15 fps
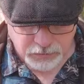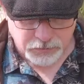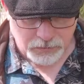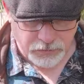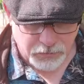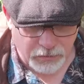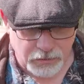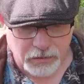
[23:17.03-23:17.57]

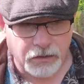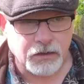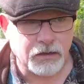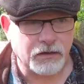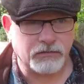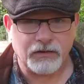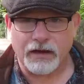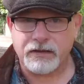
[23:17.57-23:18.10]
and
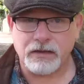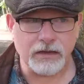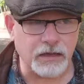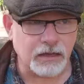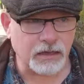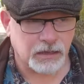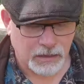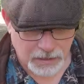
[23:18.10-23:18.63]
have had
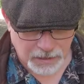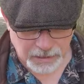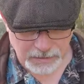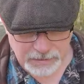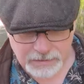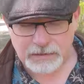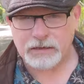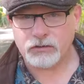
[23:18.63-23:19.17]

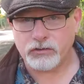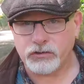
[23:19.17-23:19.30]
anything